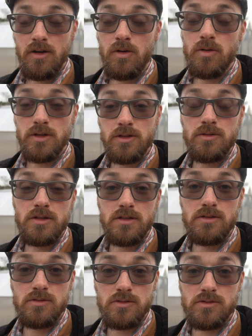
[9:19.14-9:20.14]
or you
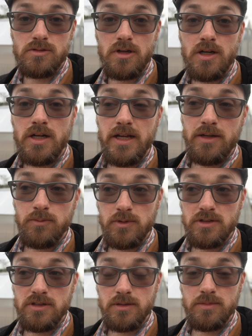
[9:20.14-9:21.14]
could do straw and
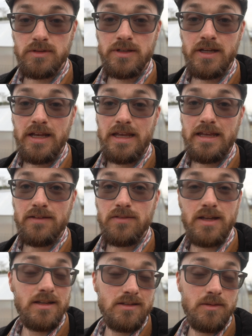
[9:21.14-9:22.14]
wood chips if
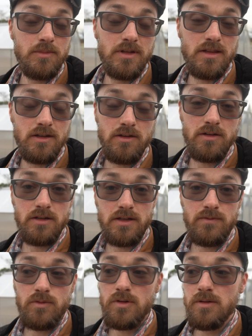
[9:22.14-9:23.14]
that's something that you're
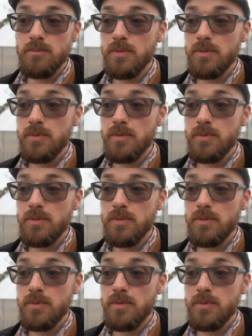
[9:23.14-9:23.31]
looking for,